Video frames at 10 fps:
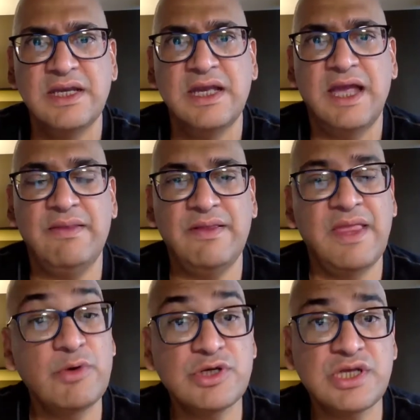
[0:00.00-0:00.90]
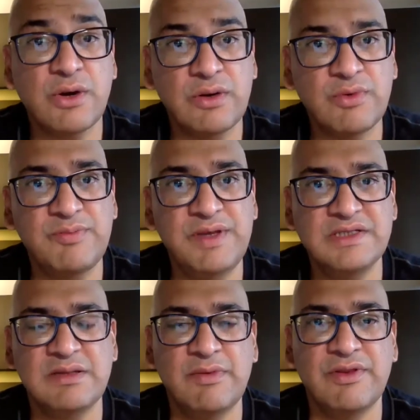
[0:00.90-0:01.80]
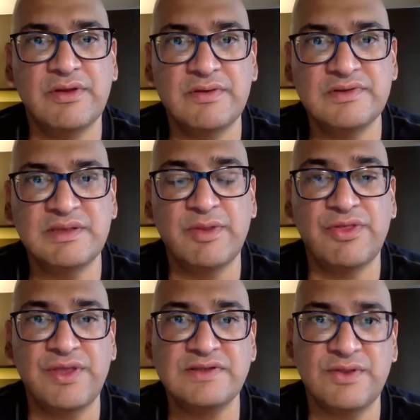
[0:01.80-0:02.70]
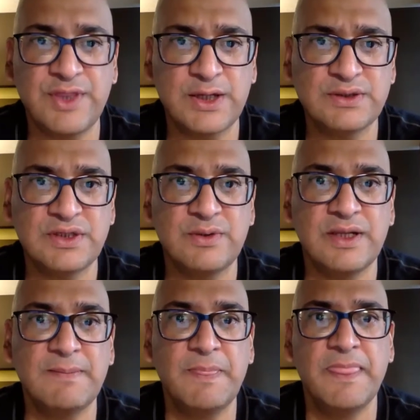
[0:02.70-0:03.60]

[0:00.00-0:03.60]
And then they were sharing with me some of the things that they're doing